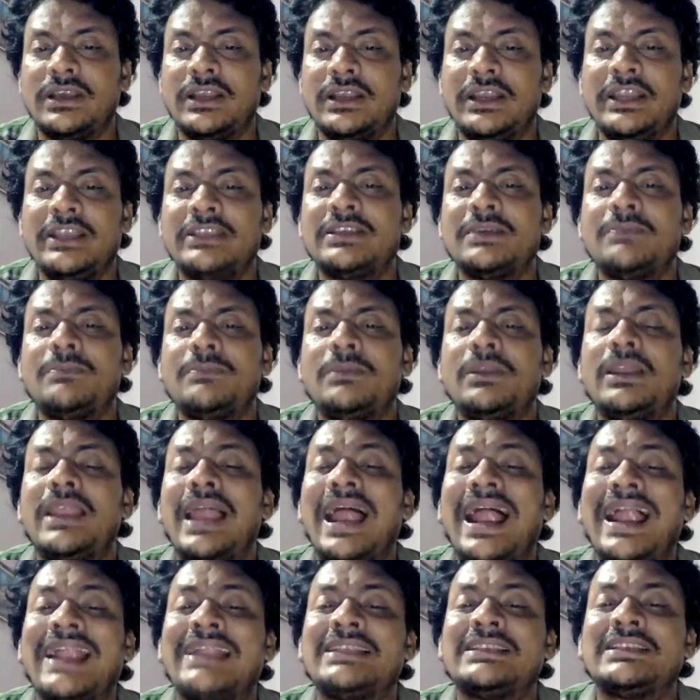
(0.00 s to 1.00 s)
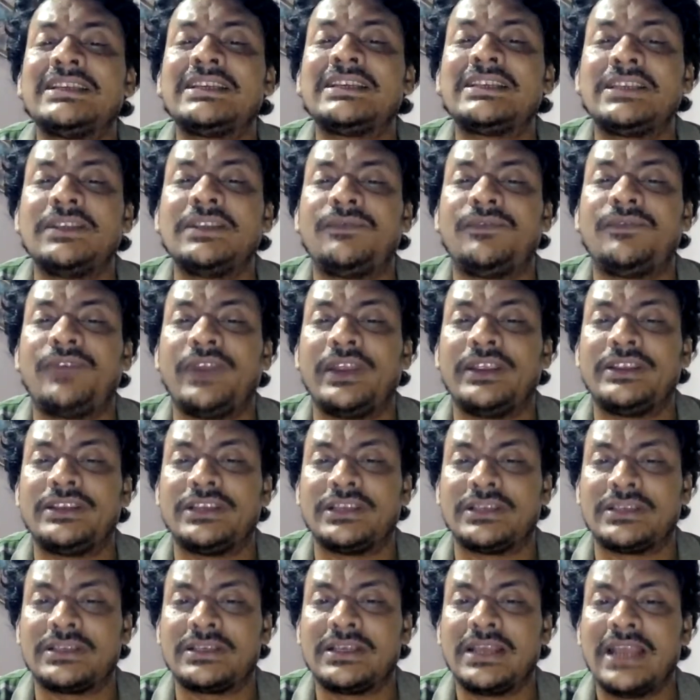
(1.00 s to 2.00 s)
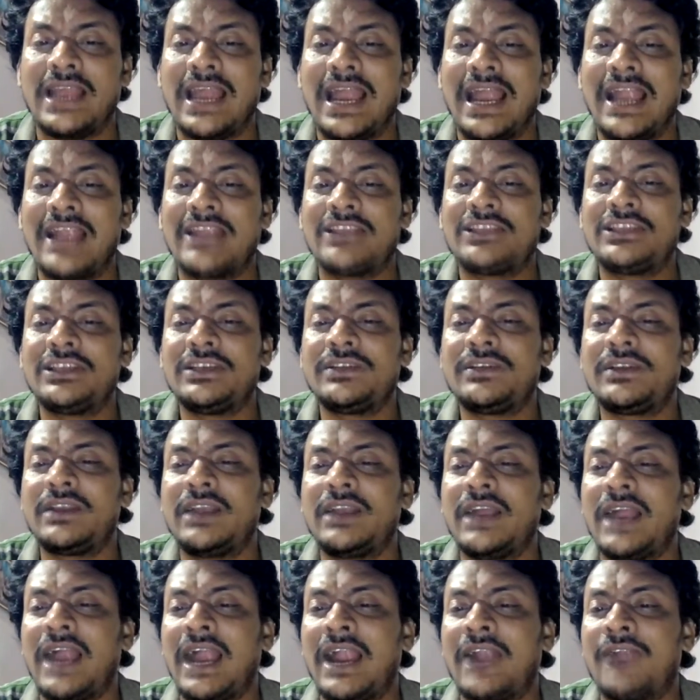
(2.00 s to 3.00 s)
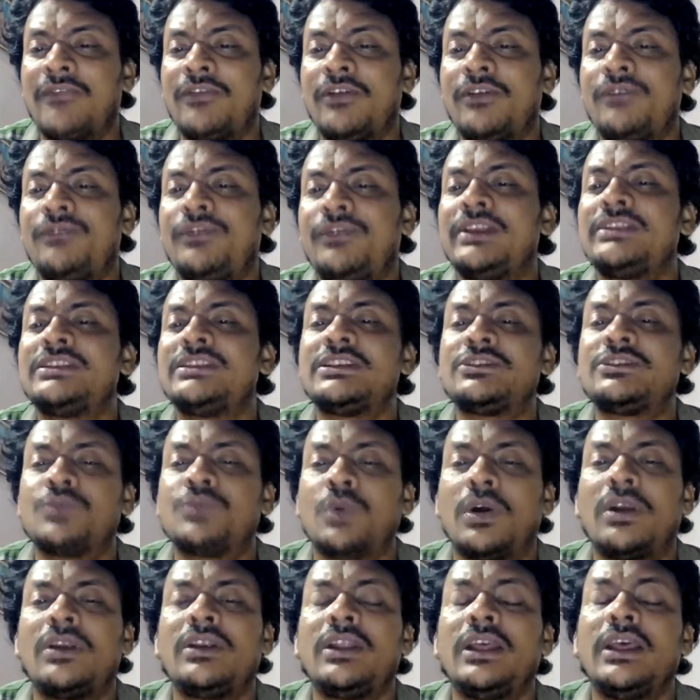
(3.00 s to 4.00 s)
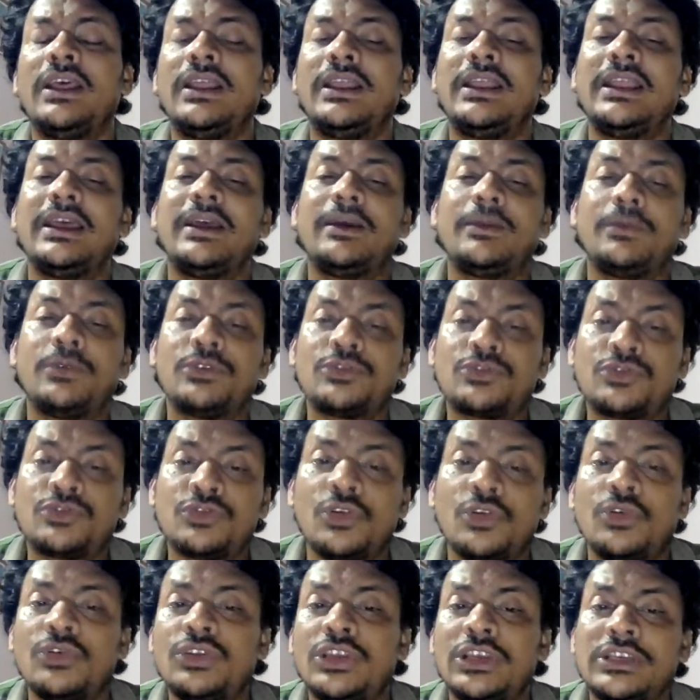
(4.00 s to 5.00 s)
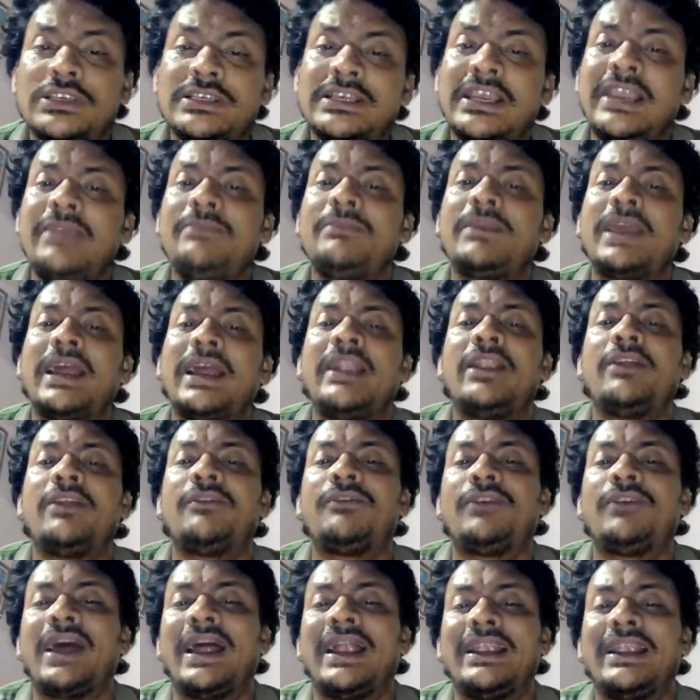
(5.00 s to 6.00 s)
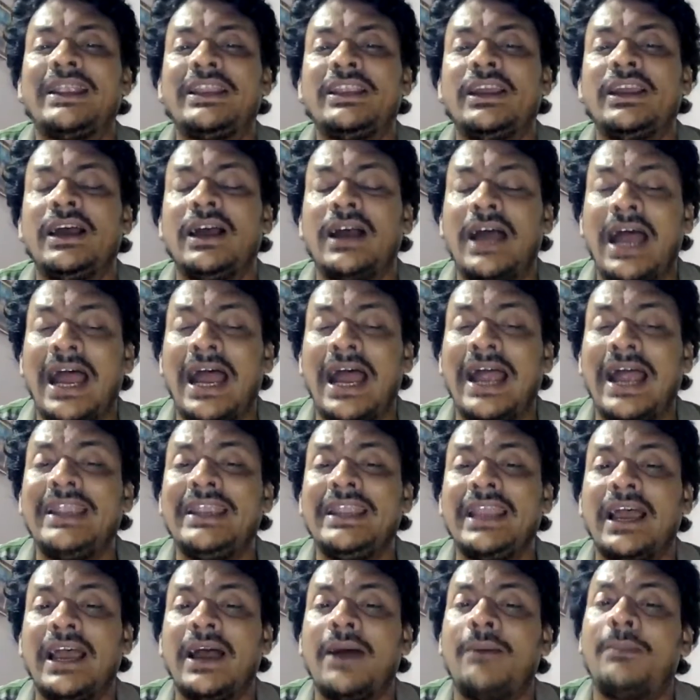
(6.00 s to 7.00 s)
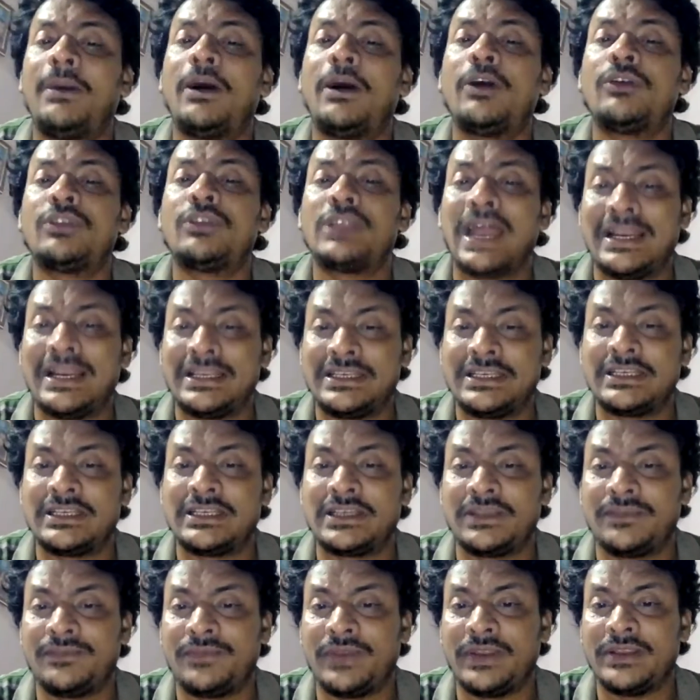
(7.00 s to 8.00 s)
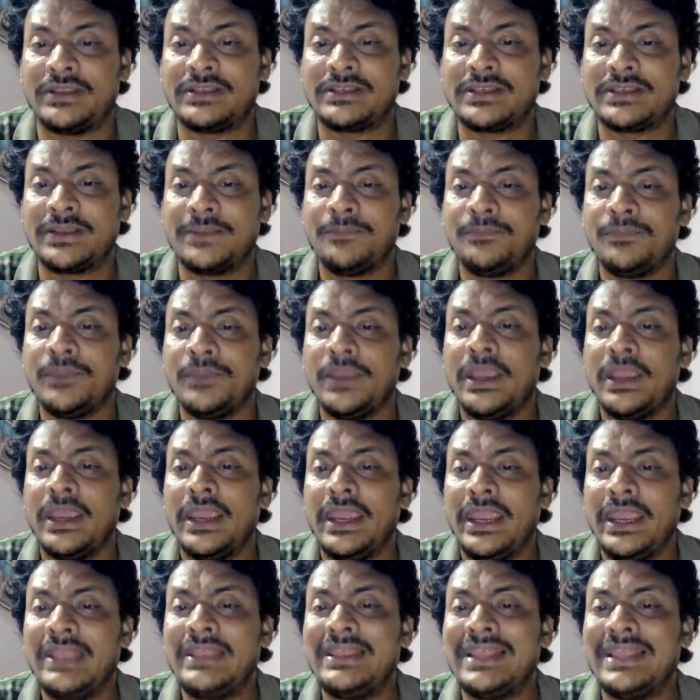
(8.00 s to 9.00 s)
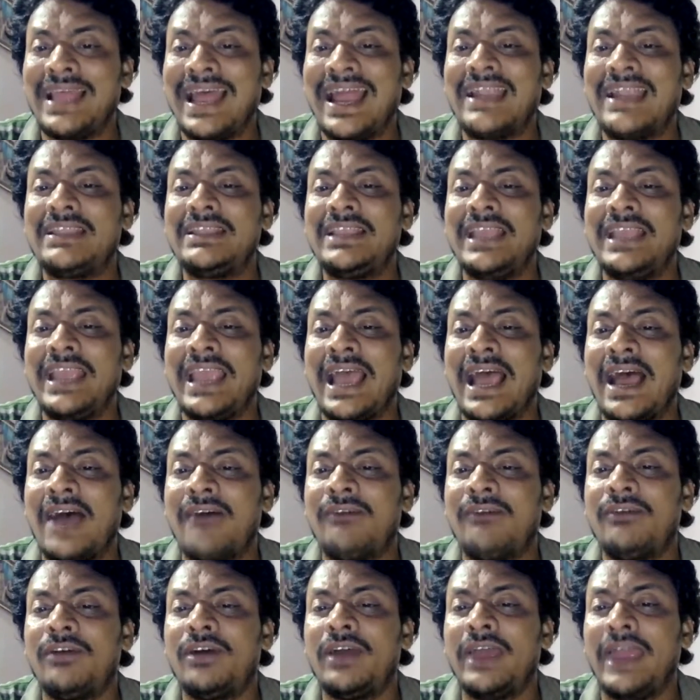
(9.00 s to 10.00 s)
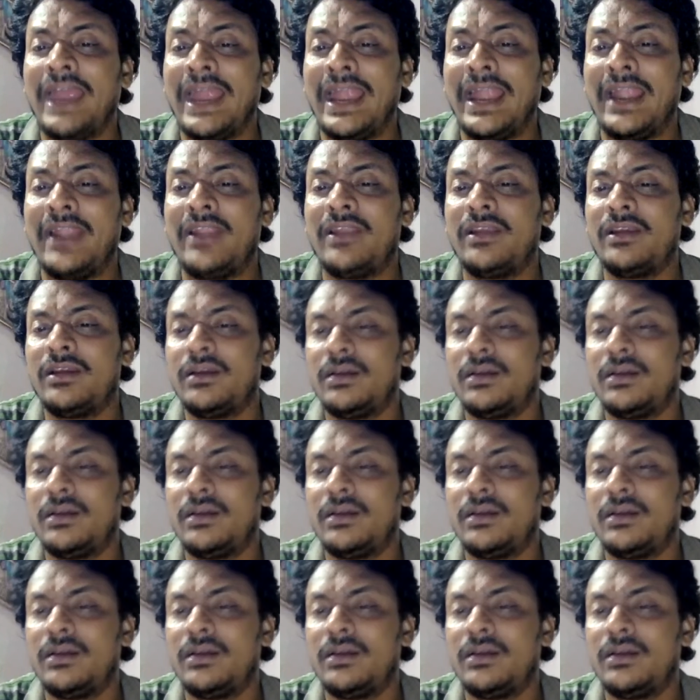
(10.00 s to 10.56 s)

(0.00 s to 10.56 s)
resemble adjective phrases. Adverb phrases what? Now show the same kind of idea about the adjective phrase. In that they have a head,